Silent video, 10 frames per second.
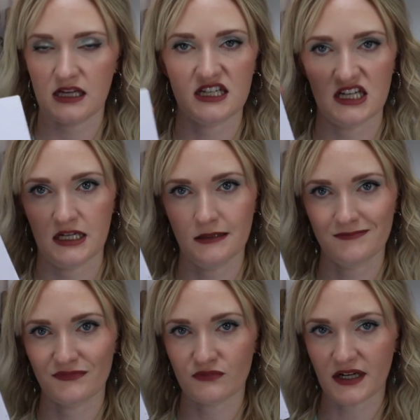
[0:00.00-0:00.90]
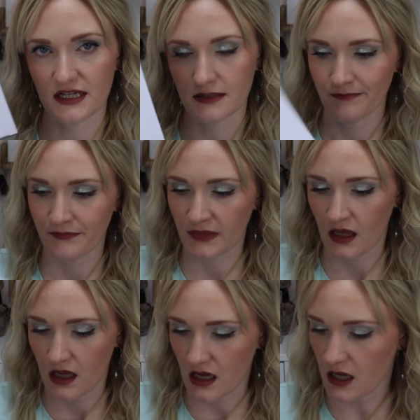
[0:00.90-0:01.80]
Dunn.
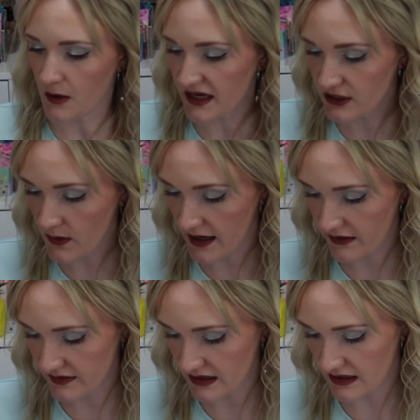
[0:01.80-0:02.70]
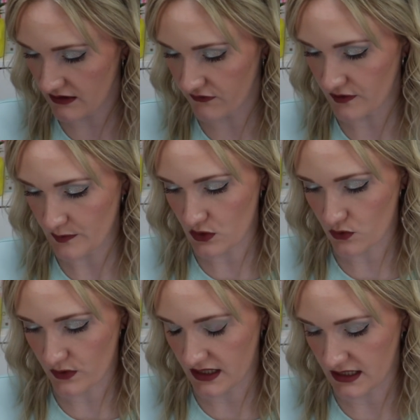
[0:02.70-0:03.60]
I don't have anything from
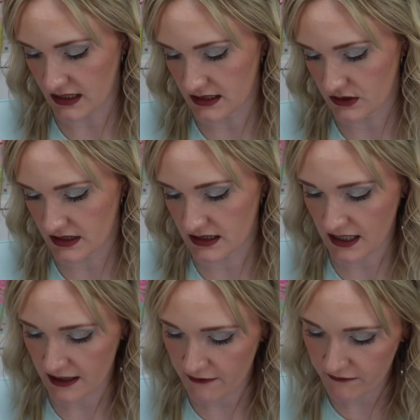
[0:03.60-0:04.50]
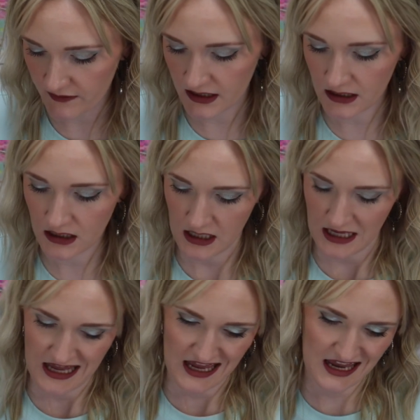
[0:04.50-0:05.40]
Ray Dunn, so this is kind of fun,
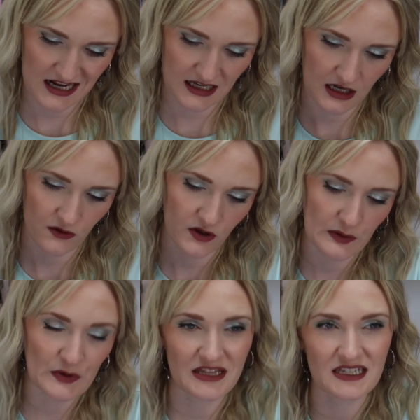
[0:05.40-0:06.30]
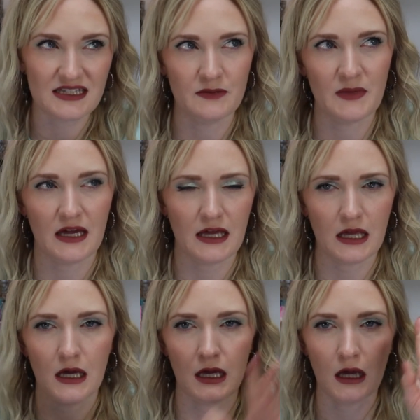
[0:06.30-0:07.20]
and I kind of want to put this in my,
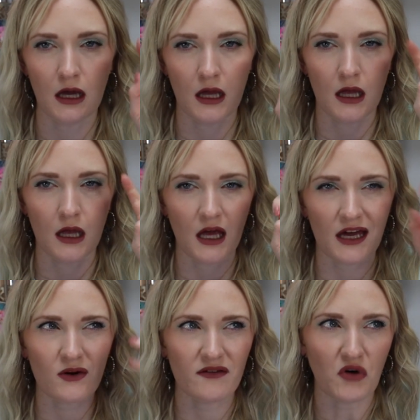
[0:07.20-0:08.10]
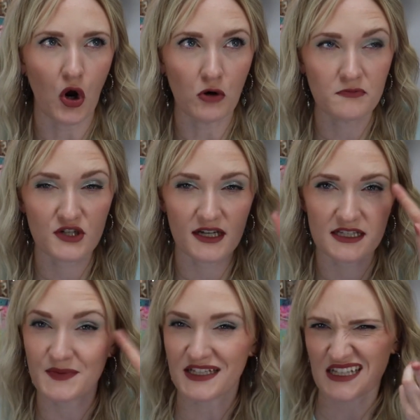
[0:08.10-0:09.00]
I don't have a hope
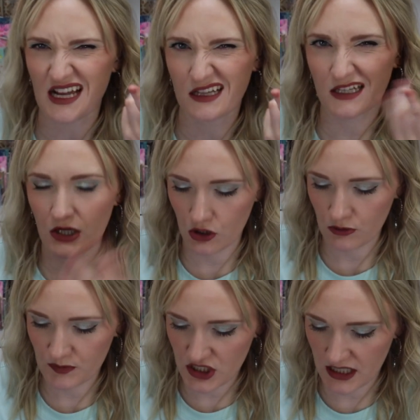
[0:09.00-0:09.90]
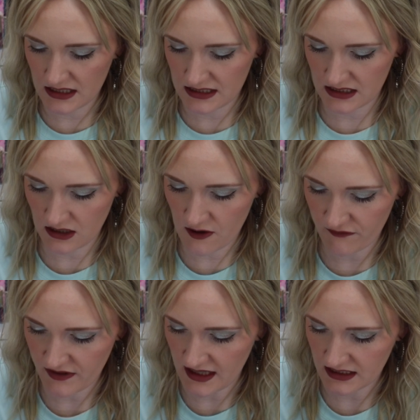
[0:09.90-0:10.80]
chest, but it's kind of like a hope chest
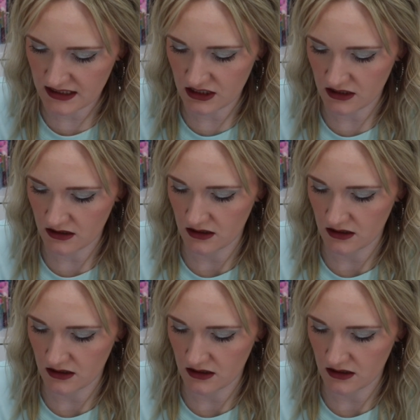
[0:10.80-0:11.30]
of things to,